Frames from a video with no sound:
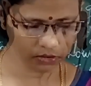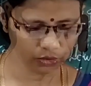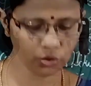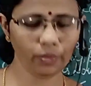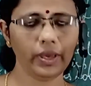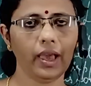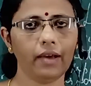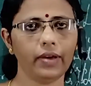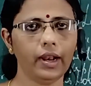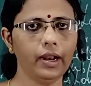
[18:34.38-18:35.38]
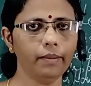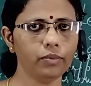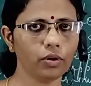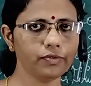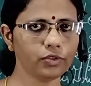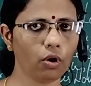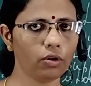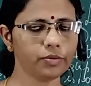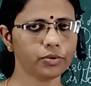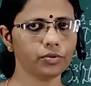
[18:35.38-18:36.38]
So we have a number of
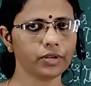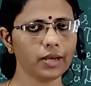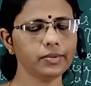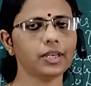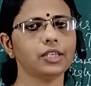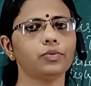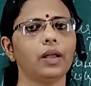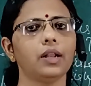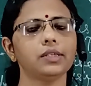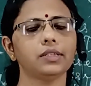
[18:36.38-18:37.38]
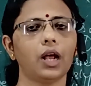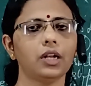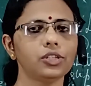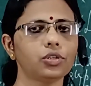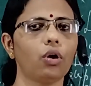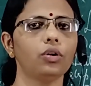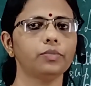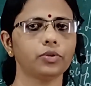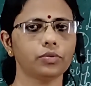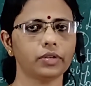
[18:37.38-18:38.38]
solved programs as well as unsolved
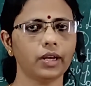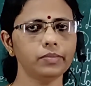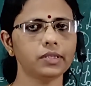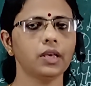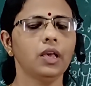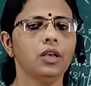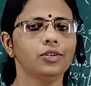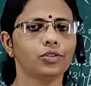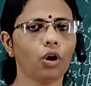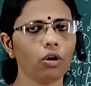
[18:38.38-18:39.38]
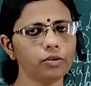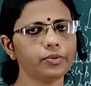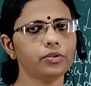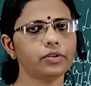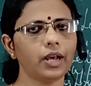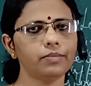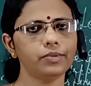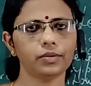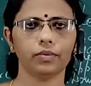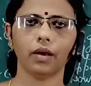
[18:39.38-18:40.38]
programs. Solved
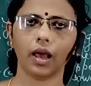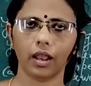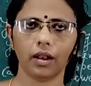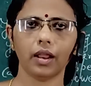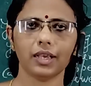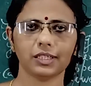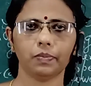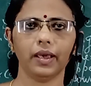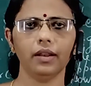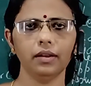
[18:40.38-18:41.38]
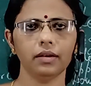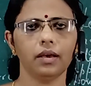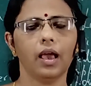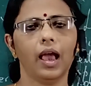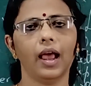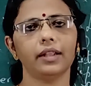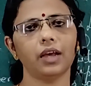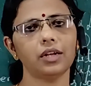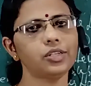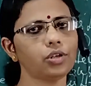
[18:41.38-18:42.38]
programs I will explain, and the
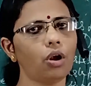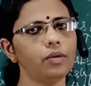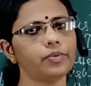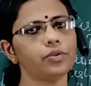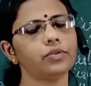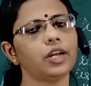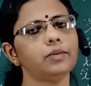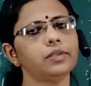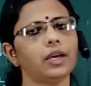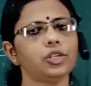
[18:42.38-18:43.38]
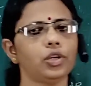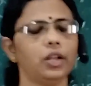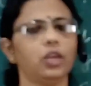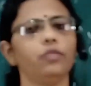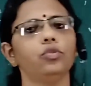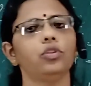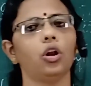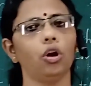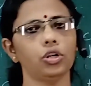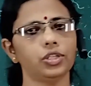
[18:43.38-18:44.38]
unsolved programs I shall give you the
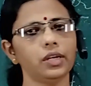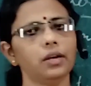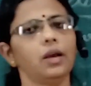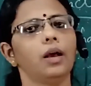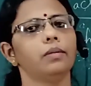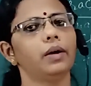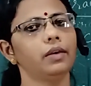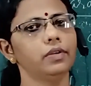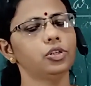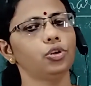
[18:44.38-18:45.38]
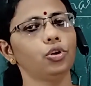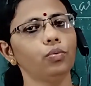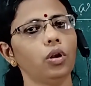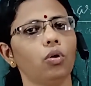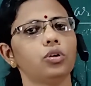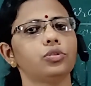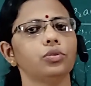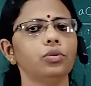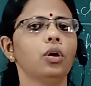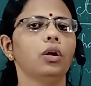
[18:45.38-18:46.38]
logic by which you will
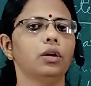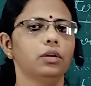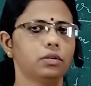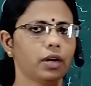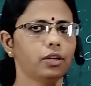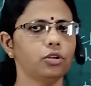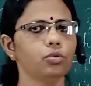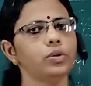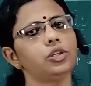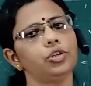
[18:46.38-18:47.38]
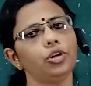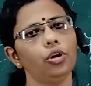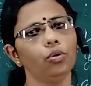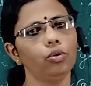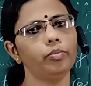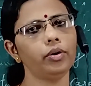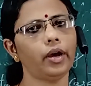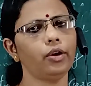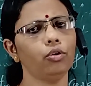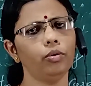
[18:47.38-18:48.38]
also try to do it in your notebook.
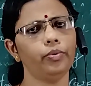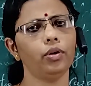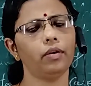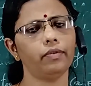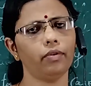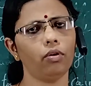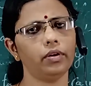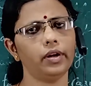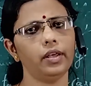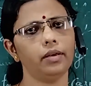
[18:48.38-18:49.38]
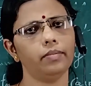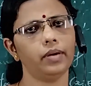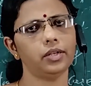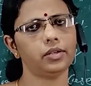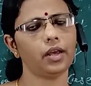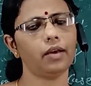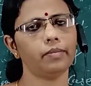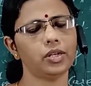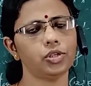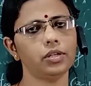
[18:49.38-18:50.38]
I hope you have already I have
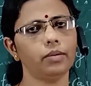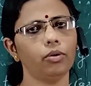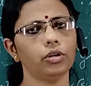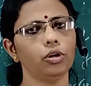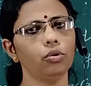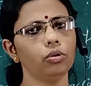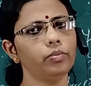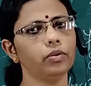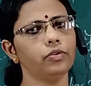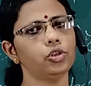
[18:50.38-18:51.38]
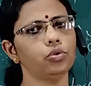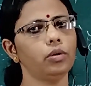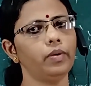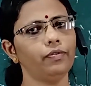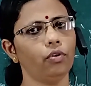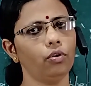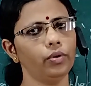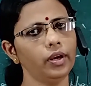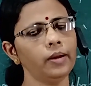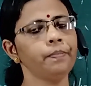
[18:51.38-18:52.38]
mentioned about a notebook which you will be
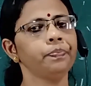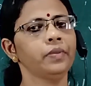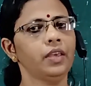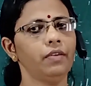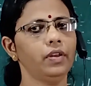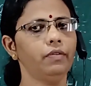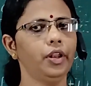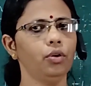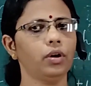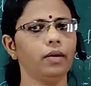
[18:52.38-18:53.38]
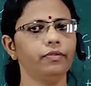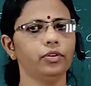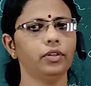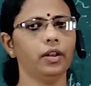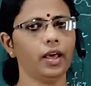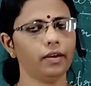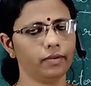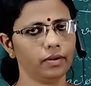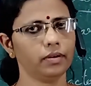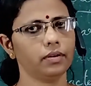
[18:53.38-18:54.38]
following. Even when you come for the
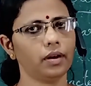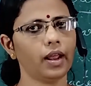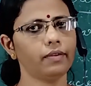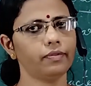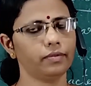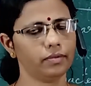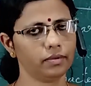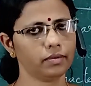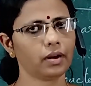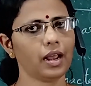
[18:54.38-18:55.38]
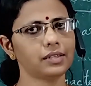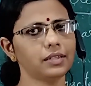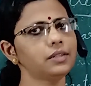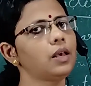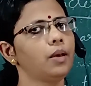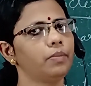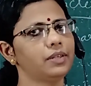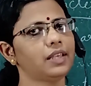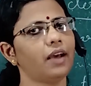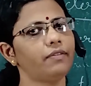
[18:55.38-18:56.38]
live classes,
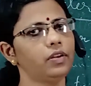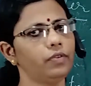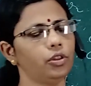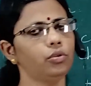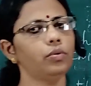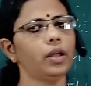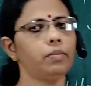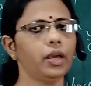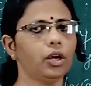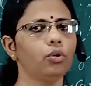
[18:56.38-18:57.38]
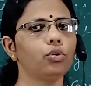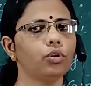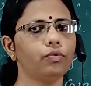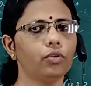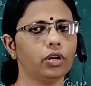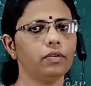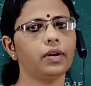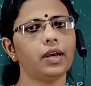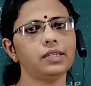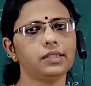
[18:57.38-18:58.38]
please have it with you and make a note of whatever
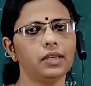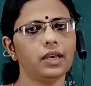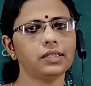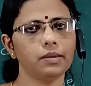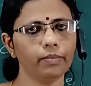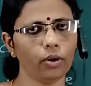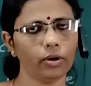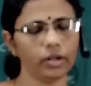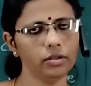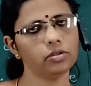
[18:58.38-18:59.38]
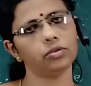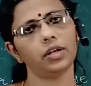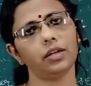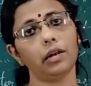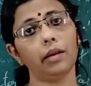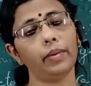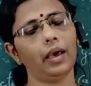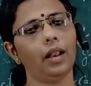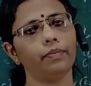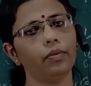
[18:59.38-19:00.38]
I say as important, so that it will be
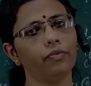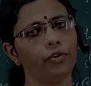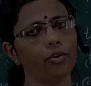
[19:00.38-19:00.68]
helpful for